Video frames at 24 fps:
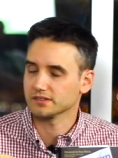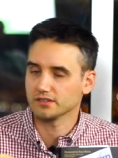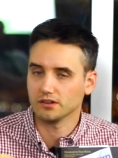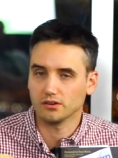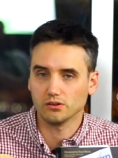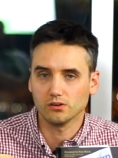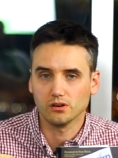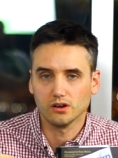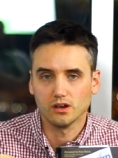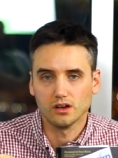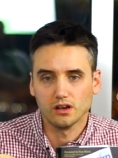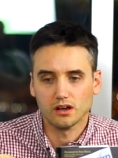
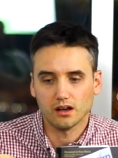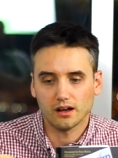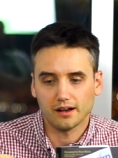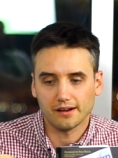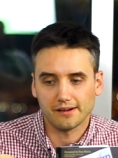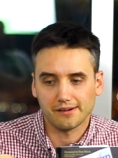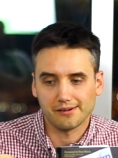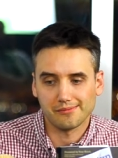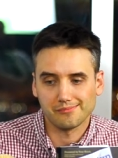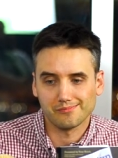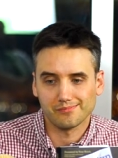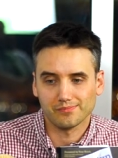So,
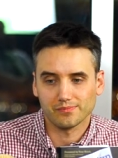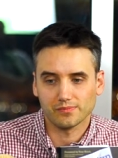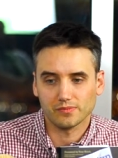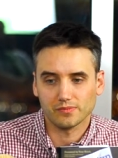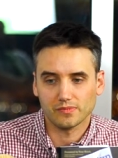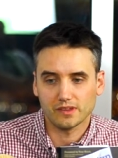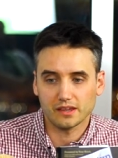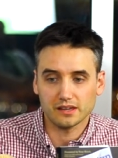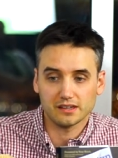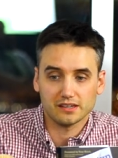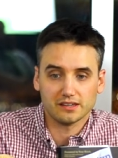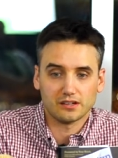um,
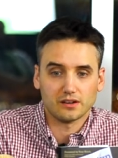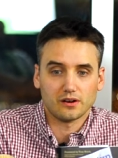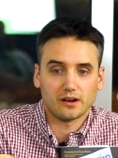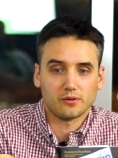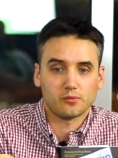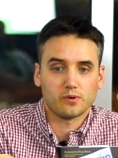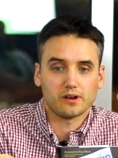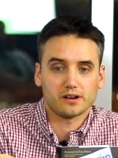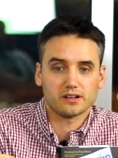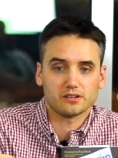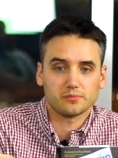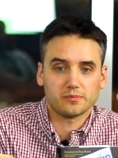you know, I
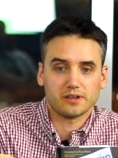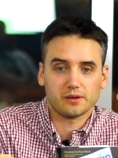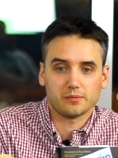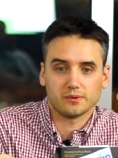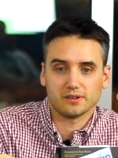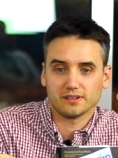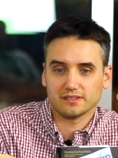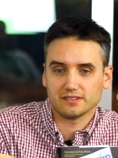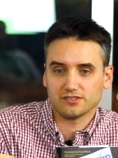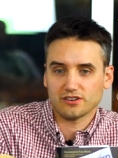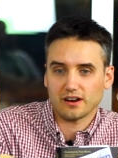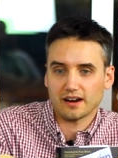wanted to be
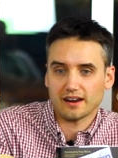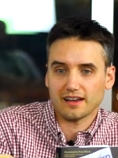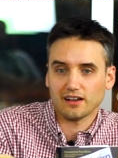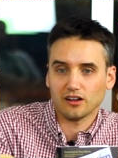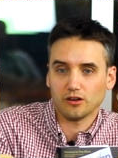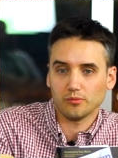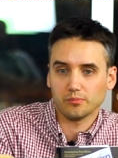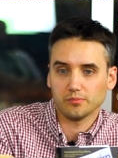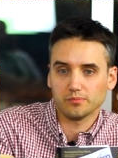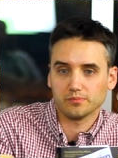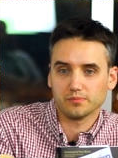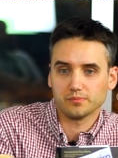able to try to
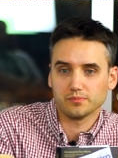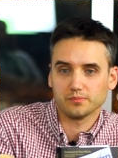help